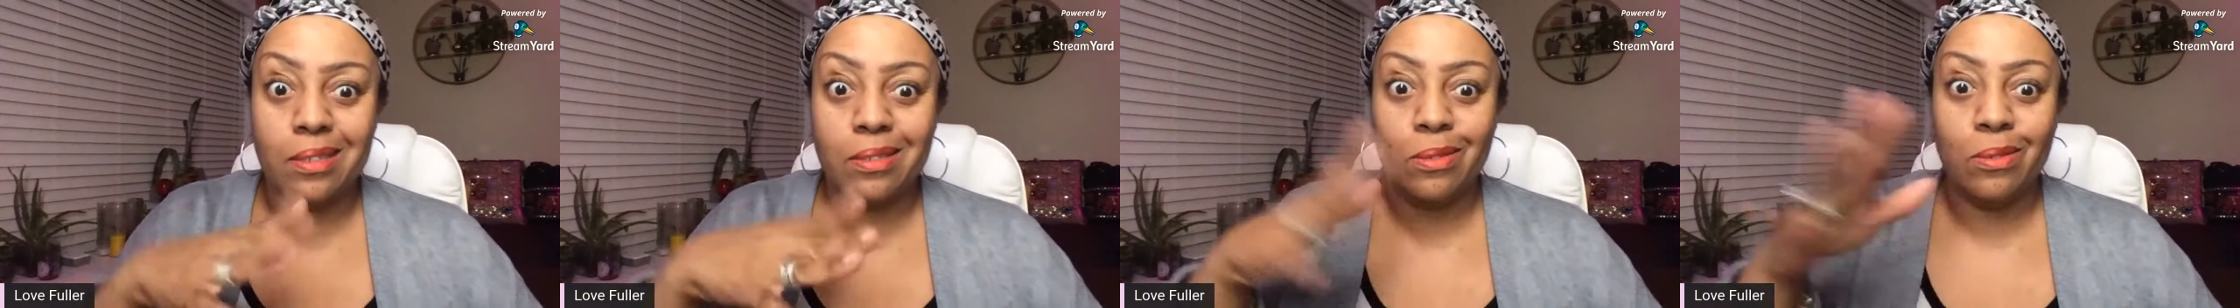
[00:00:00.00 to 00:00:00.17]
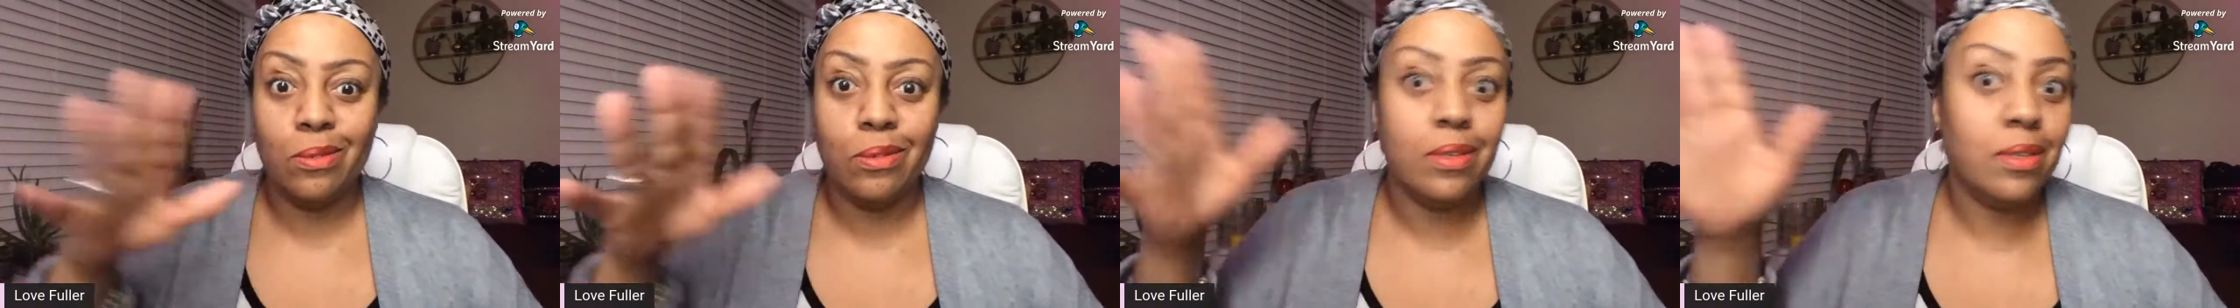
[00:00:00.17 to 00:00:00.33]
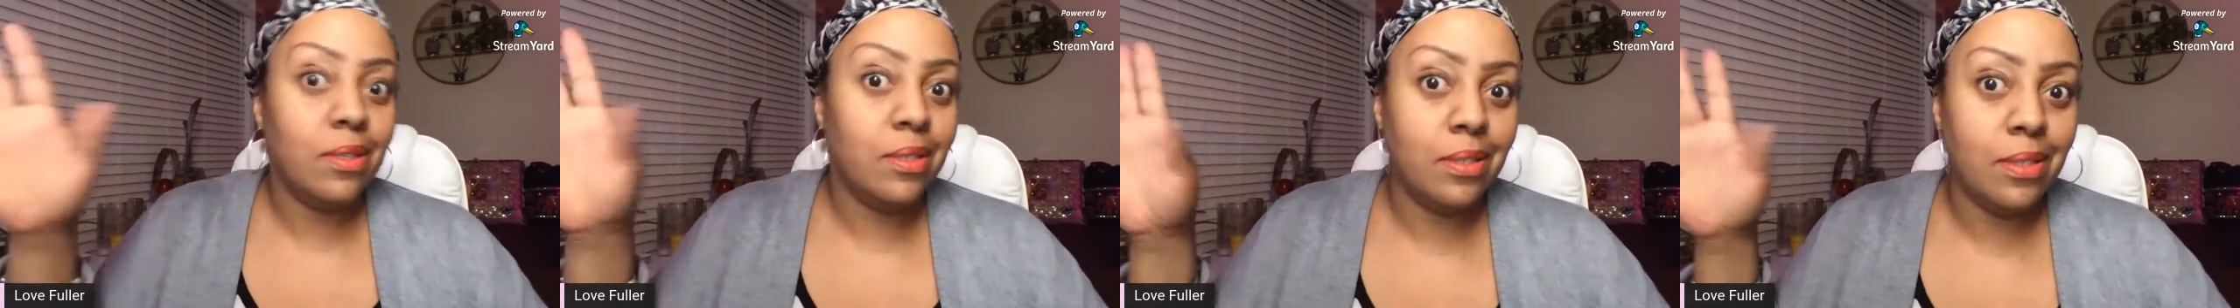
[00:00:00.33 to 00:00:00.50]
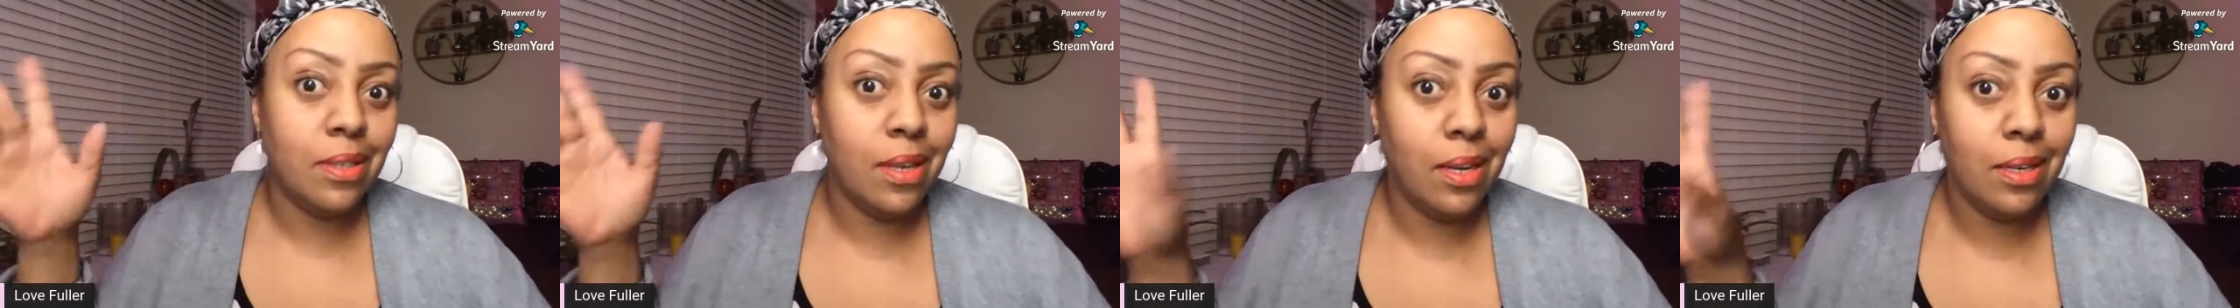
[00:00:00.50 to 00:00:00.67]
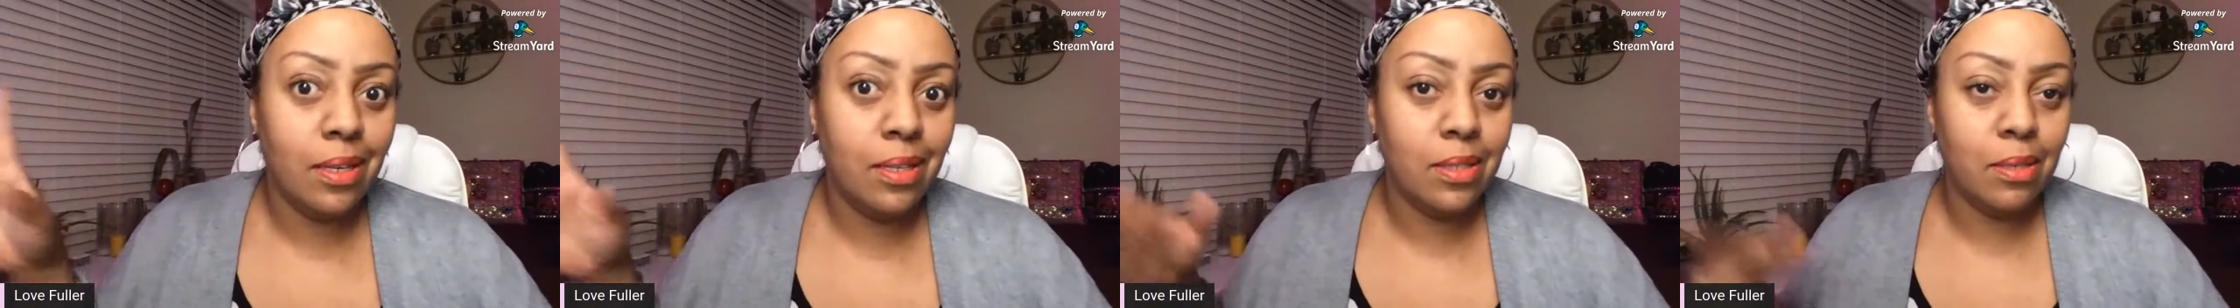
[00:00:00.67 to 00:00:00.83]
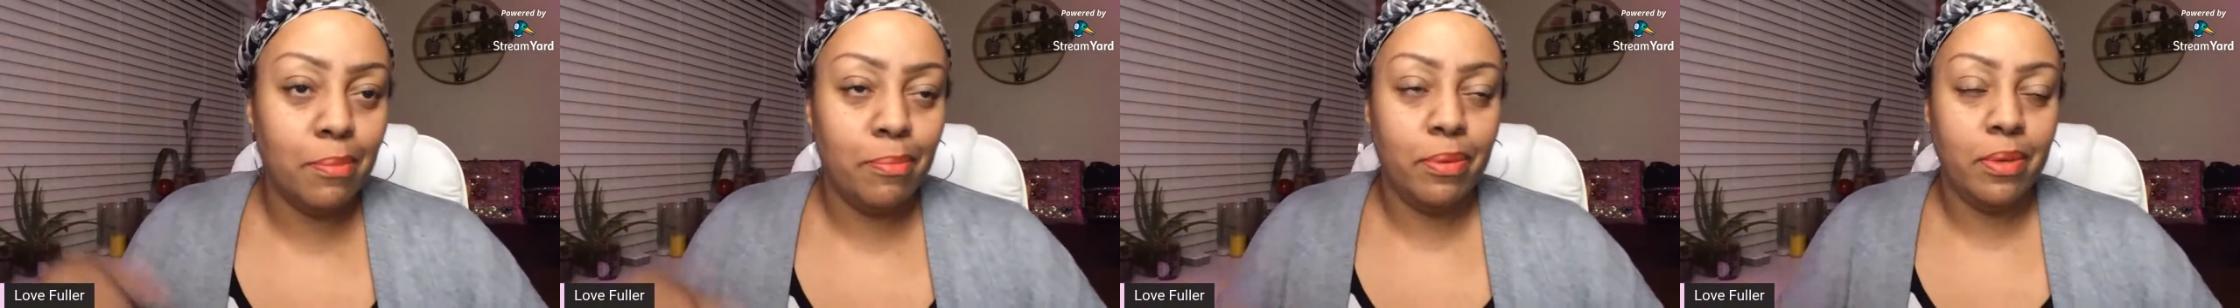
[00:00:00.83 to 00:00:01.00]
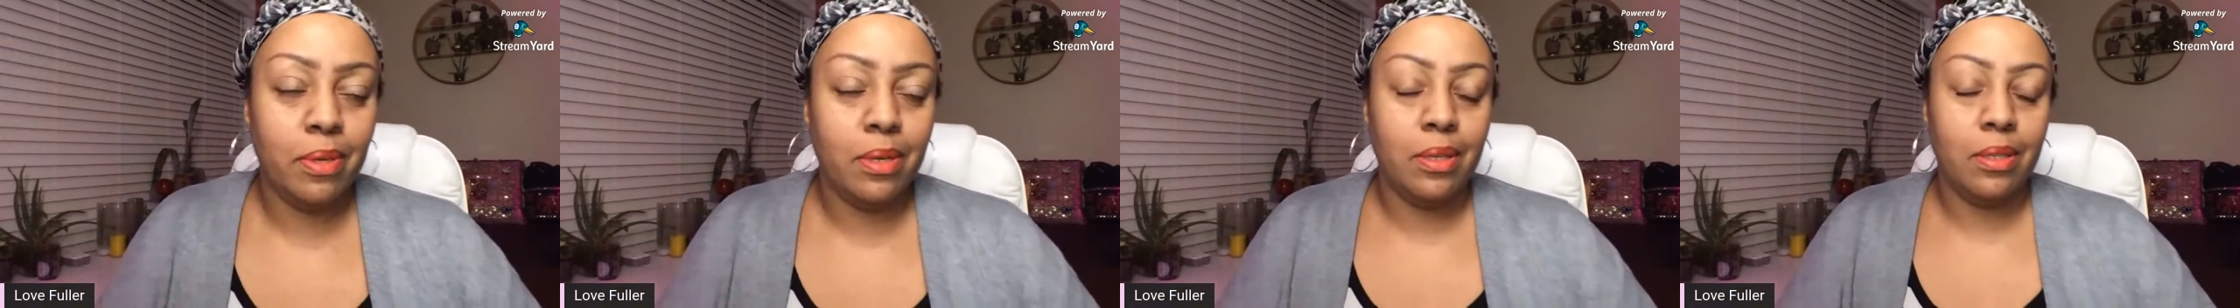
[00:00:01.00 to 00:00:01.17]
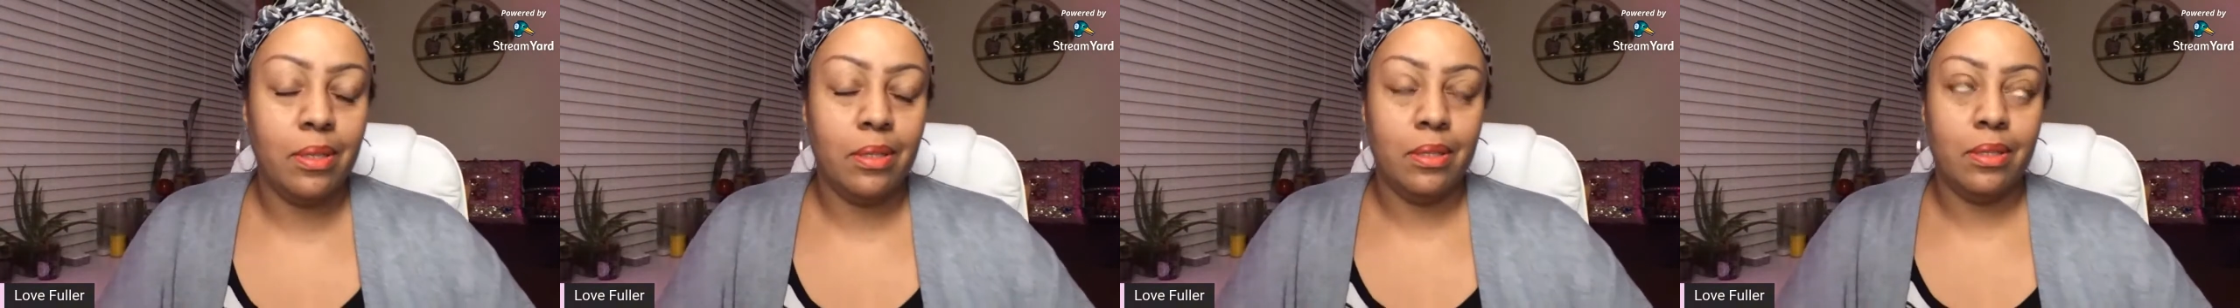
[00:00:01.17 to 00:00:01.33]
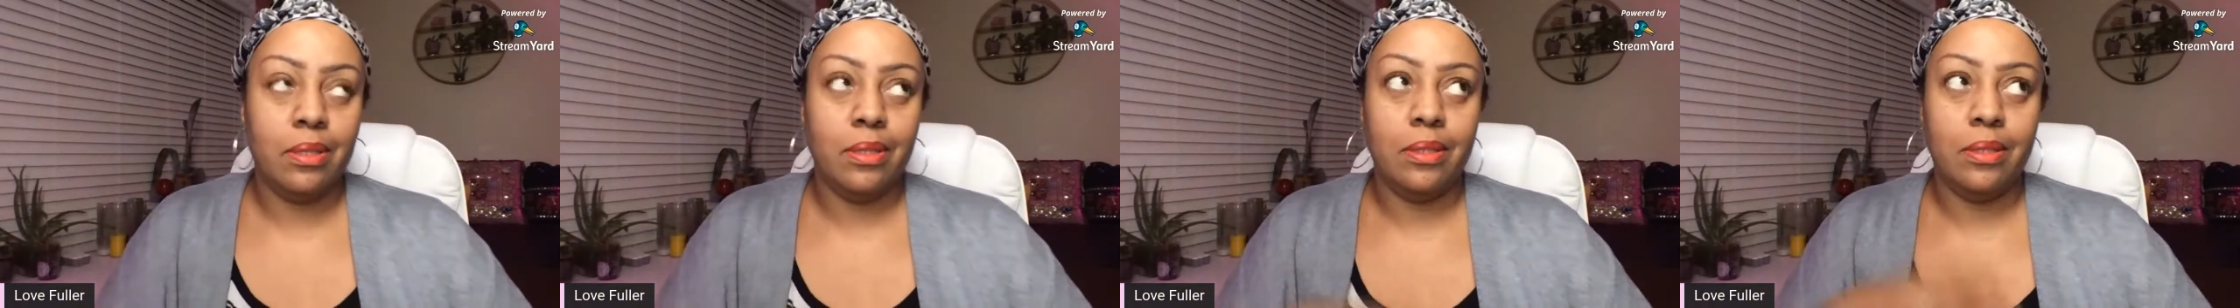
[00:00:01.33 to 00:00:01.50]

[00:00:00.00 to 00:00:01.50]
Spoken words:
chores that I need to put on